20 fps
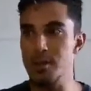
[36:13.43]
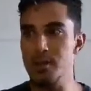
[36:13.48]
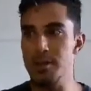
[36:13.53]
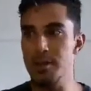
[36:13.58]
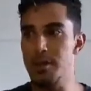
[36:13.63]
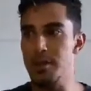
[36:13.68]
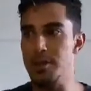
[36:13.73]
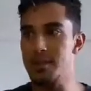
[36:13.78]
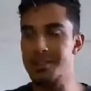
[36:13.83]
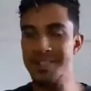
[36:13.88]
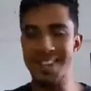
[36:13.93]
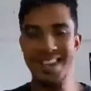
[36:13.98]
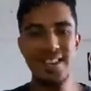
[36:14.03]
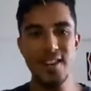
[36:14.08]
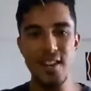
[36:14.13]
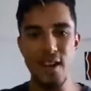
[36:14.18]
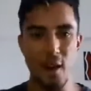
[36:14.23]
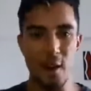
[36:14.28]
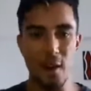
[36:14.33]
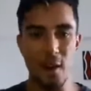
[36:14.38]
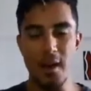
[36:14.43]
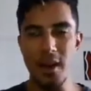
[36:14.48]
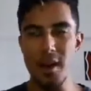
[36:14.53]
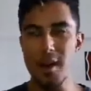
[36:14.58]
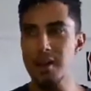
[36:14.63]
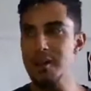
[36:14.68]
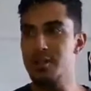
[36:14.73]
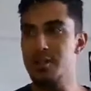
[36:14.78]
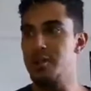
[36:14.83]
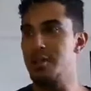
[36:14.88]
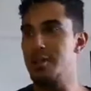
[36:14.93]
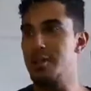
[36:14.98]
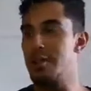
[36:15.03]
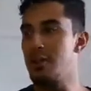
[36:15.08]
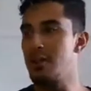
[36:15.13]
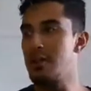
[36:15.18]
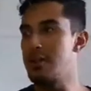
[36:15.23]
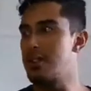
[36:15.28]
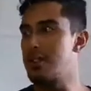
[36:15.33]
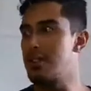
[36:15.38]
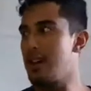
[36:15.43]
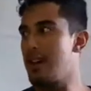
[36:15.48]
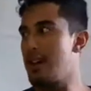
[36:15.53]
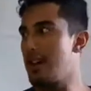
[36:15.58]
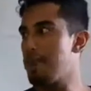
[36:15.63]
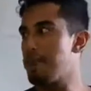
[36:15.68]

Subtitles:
2-year-olds say no. 2-year-olds